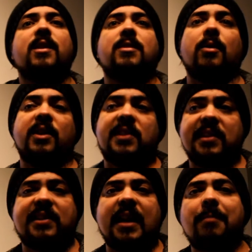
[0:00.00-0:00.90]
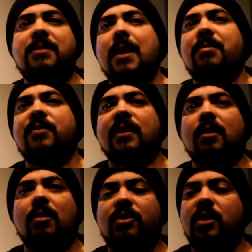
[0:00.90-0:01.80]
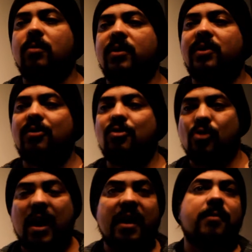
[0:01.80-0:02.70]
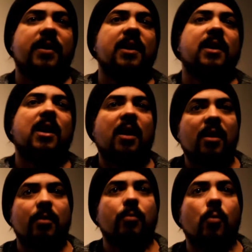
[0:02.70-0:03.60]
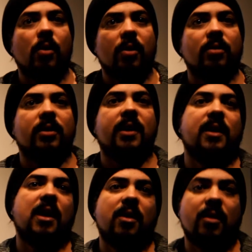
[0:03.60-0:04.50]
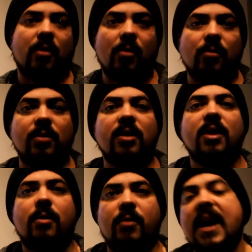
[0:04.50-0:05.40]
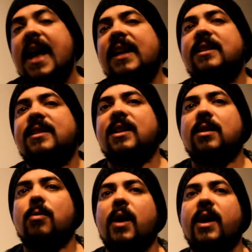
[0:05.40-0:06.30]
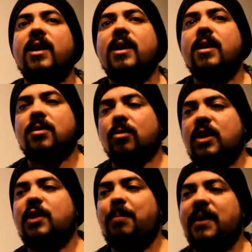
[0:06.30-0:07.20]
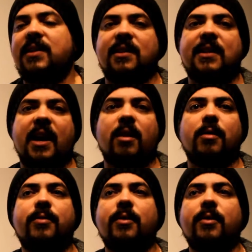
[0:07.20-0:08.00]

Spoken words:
So it's the same type of technology who is driving our world and our own reality in a way. So this piece is kind of